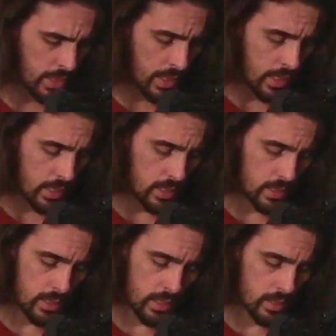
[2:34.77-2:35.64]
He
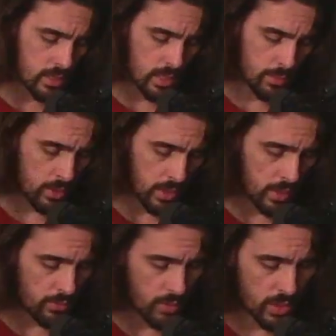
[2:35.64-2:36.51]
did not stipulate
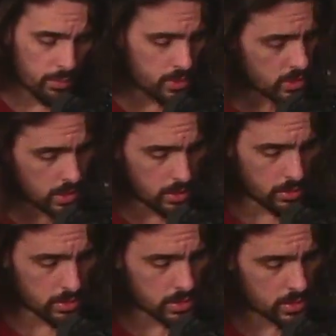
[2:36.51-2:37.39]
for any particular
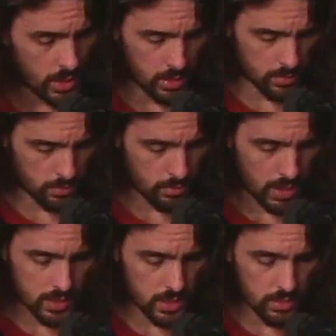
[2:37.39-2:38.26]
sum, my
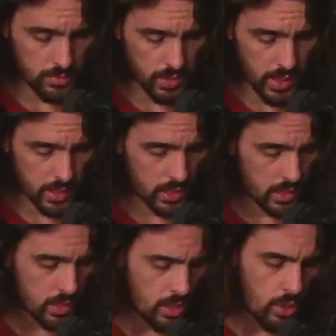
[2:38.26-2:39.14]
dear Fanny.
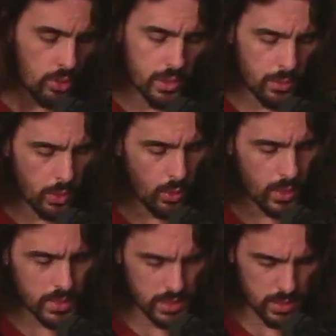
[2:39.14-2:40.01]
He only
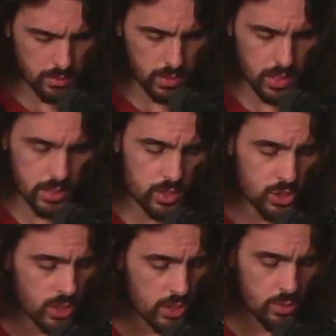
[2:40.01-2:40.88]
requested me, in
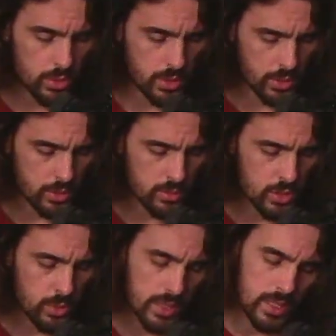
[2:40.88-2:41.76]
general terms,
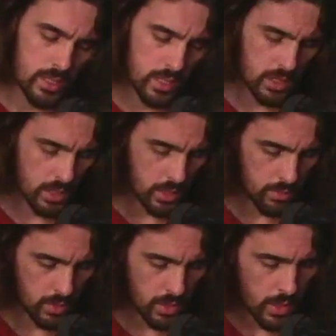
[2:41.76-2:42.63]
to assist them,
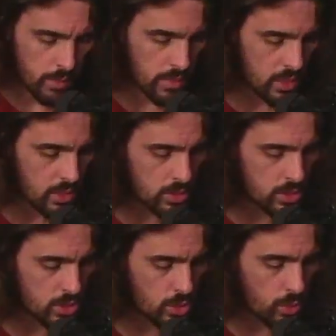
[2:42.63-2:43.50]
and make their
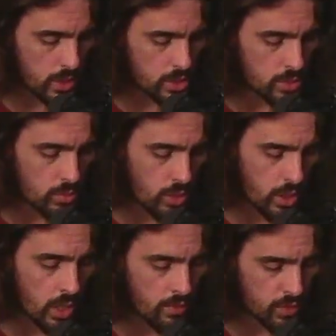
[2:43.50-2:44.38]
situation more
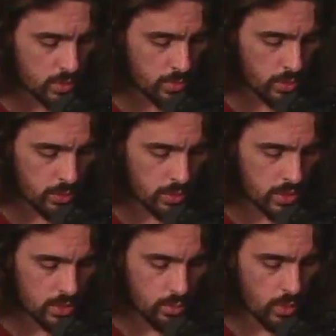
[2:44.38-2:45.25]
comfortable than
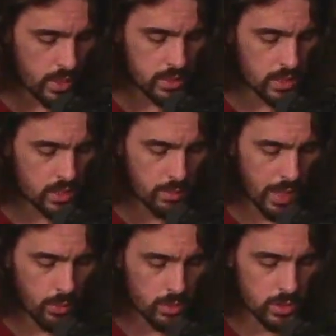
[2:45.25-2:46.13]
it was in his
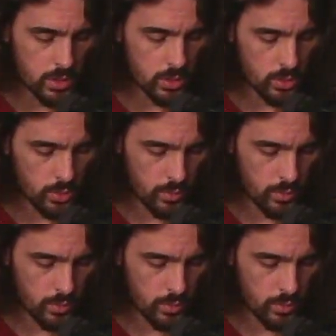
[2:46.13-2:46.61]
power to do.